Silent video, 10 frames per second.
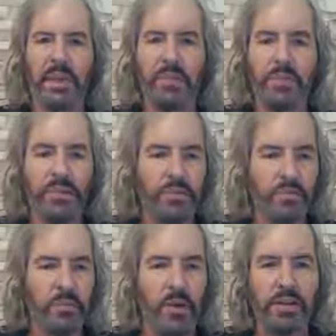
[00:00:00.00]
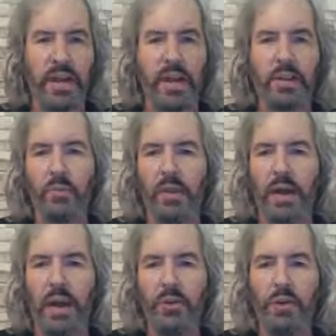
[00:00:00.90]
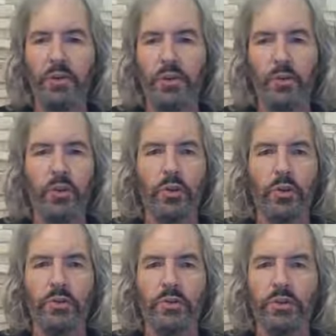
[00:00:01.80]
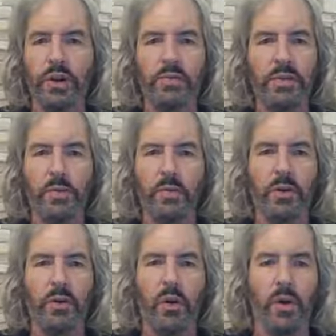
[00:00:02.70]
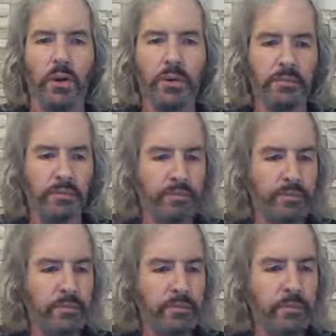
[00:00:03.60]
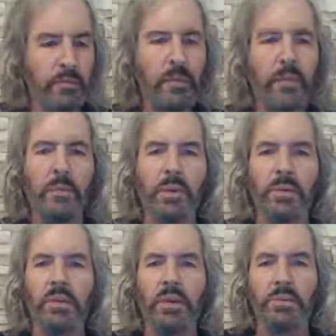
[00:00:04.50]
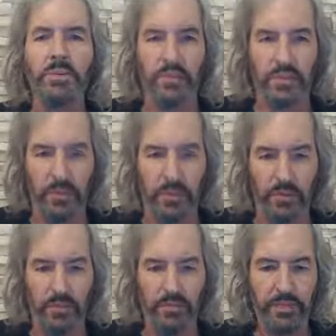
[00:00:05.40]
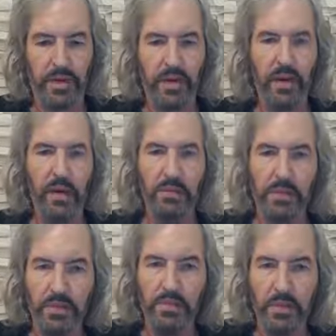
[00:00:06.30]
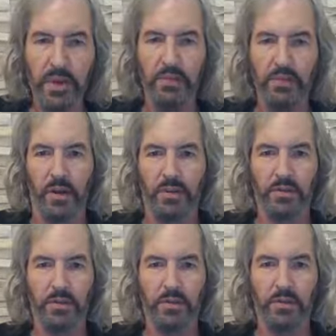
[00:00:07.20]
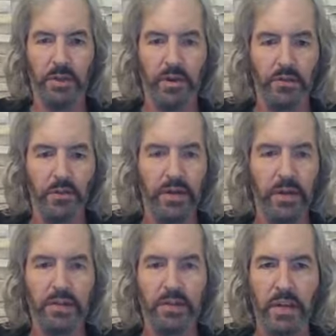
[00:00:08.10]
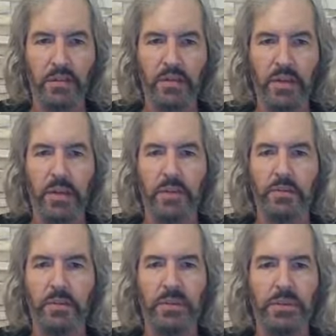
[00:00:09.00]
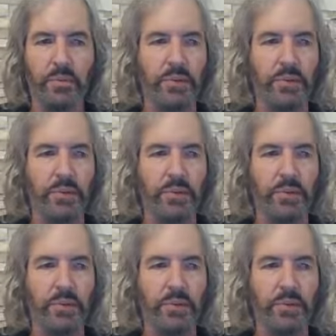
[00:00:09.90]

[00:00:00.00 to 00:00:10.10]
Please mark down where, however you alert yourself that we're on, and we would love to see you. Please pray for us because we have to downsize. I mean, we're